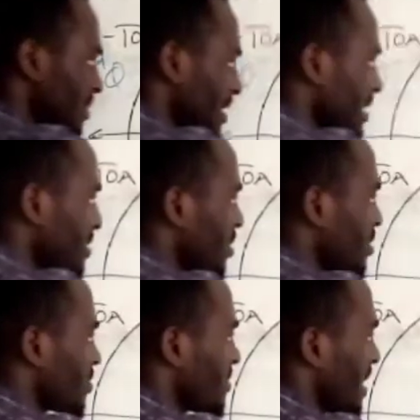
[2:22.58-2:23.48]
it's going
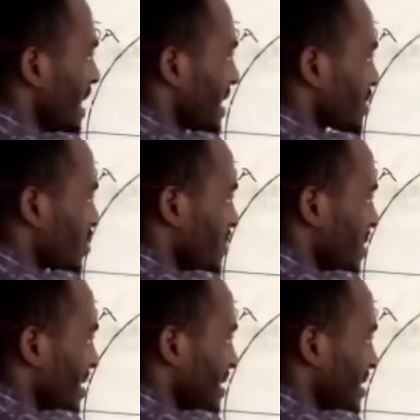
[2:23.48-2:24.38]
to be x,
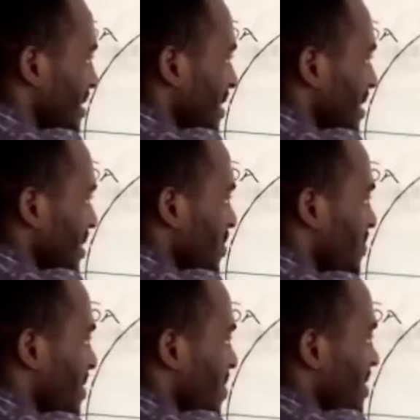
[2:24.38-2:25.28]
what?
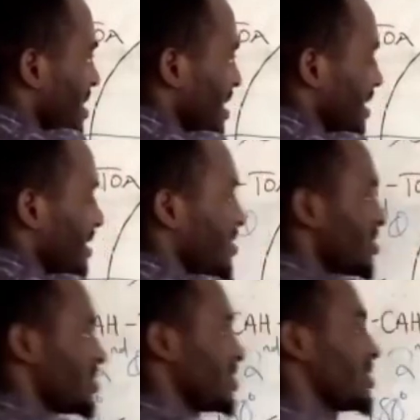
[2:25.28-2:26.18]
Y, not
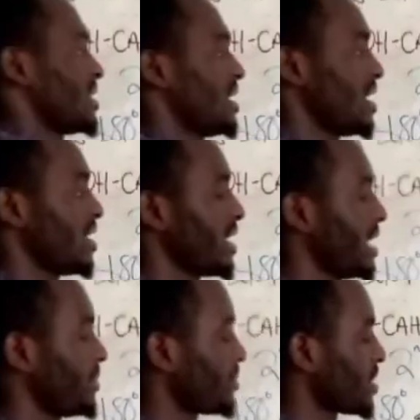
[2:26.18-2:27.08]
so.
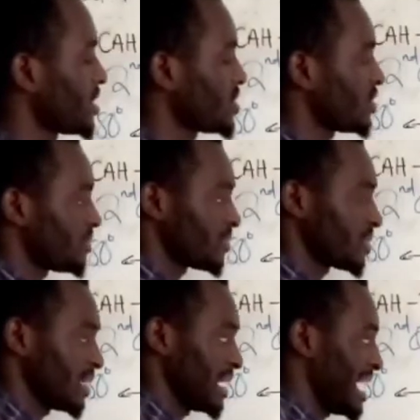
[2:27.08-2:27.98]
Okay. So,
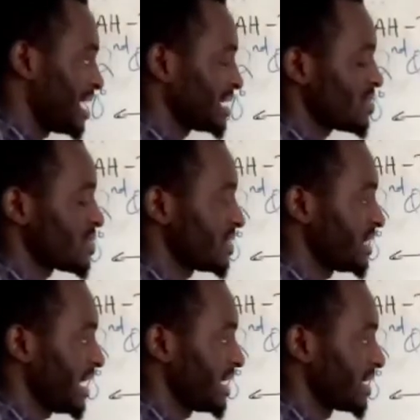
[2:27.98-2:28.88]
as I was
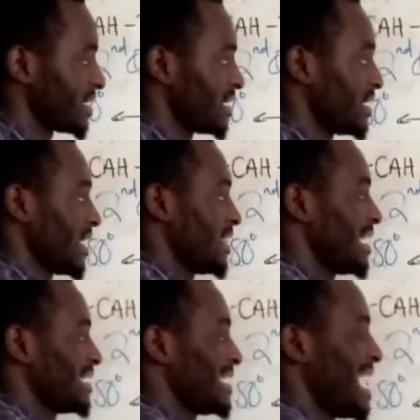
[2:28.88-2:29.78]
saying,
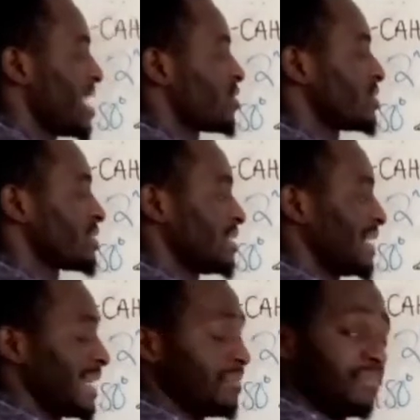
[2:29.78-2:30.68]
that angles that
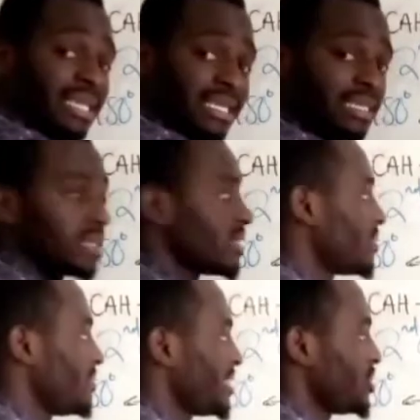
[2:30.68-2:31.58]
are being
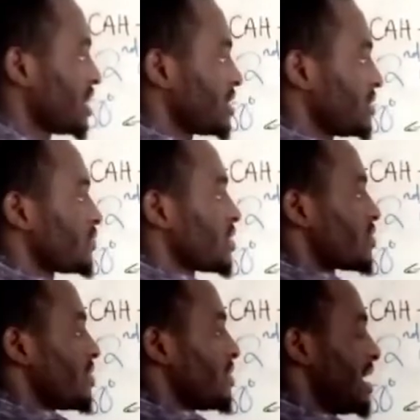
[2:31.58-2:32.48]
measured
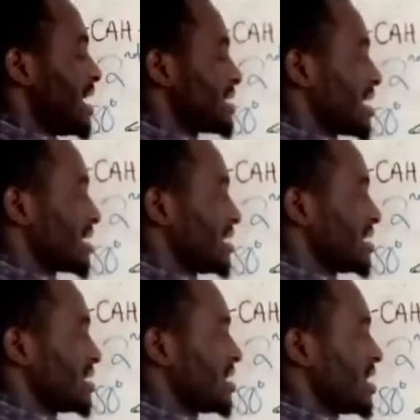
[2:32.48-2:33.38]
from the
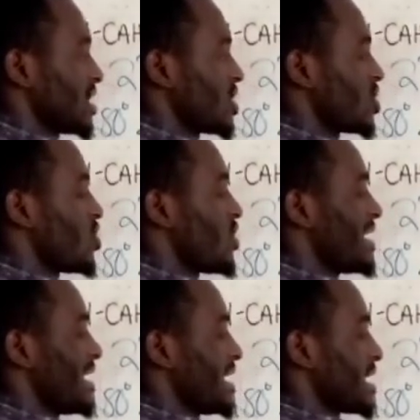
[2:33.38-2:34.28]
x-axis
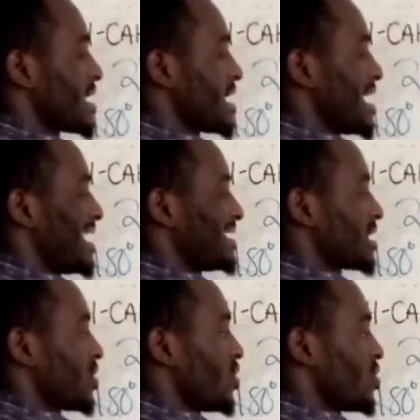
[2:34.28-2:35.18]
going
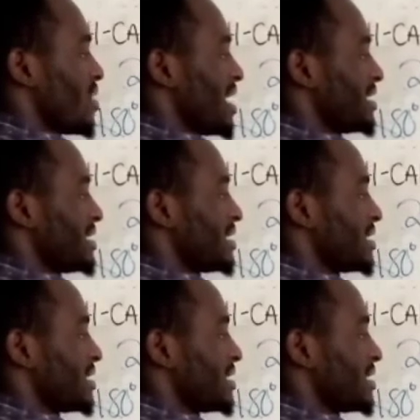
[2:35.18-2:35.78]
anti-clockwise,